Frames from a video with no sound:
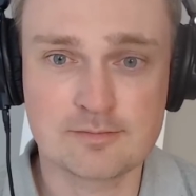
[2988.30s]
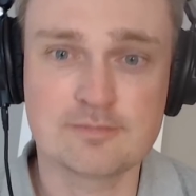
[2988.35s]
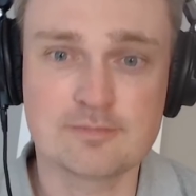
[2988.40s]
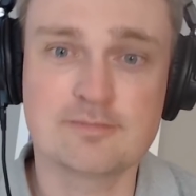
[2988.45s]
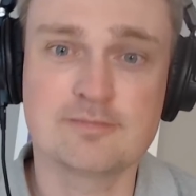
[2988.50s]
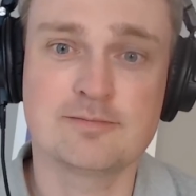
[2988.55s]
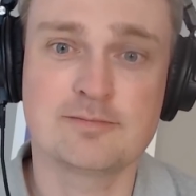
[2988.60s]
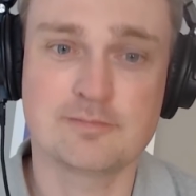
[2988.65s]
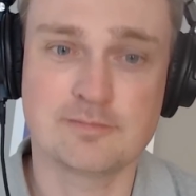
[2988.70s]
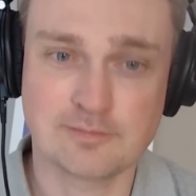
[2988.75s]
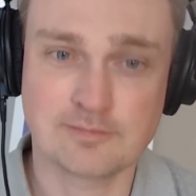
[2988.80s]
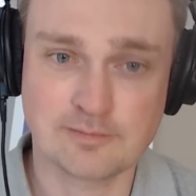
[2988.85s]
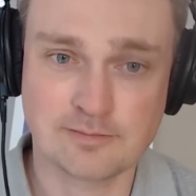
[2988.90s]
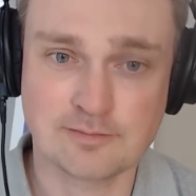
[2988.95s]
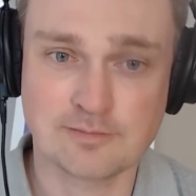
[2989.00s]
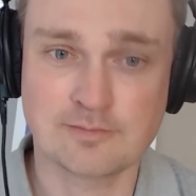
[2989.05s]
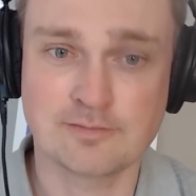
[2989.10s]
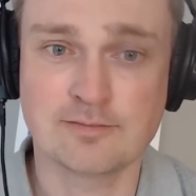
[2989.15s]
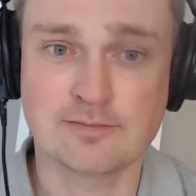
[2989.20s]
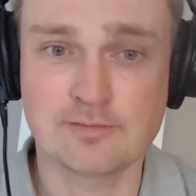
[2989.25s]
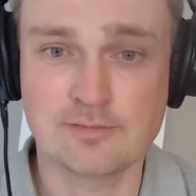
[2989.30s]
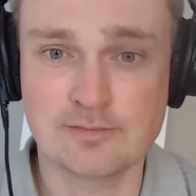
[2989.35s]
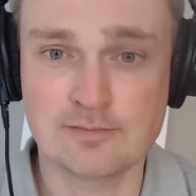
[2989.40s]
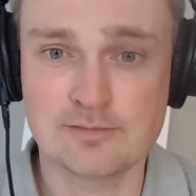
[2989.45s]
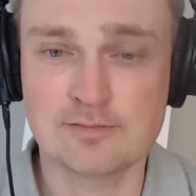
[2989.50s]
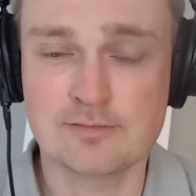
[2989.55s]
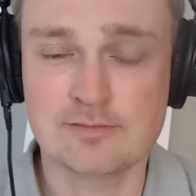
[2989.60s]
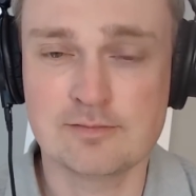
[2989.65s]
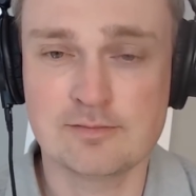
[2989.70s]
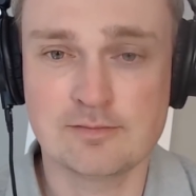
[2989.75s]

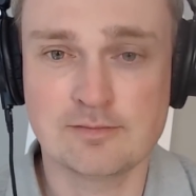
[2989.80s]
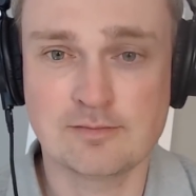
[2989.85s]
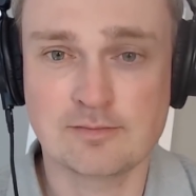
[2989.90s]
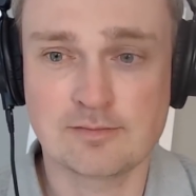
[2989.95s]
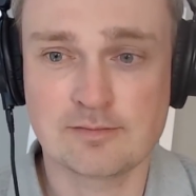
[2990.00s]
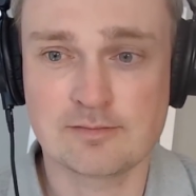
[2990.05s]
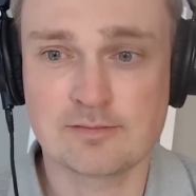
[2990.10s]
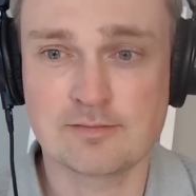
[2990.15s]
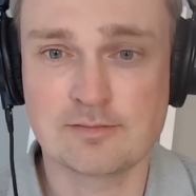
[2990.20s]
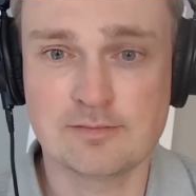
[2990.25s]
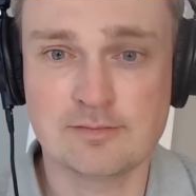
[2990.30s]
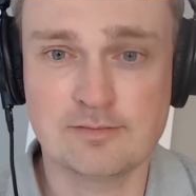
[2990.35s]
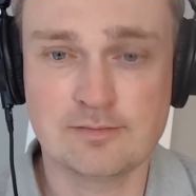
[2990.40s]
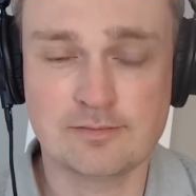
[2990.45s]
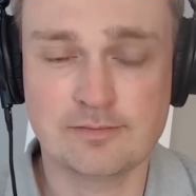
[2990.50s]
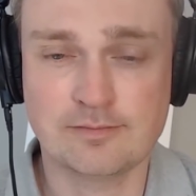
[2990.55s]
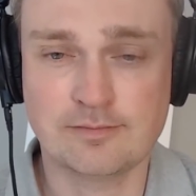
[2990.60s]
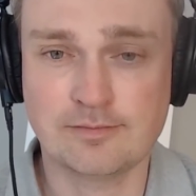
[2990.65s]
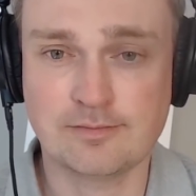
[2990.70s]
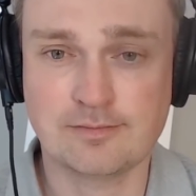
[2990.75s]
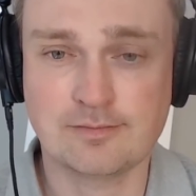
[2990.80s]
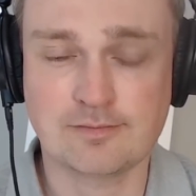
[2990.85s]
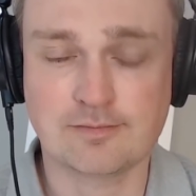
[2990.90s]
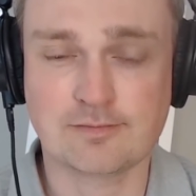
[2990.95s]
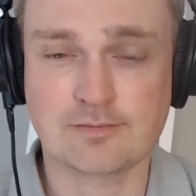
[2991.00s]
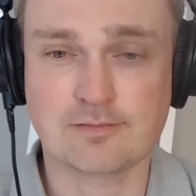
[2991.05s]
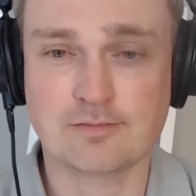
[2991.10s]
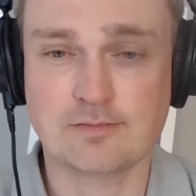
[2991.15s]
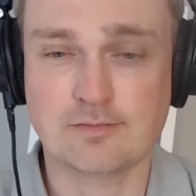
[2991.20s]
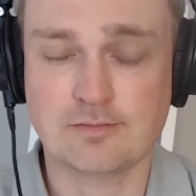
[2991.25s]

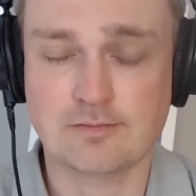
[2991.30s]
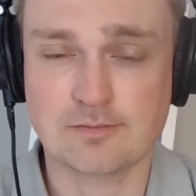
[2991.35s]
No words are spoken by the person on screen.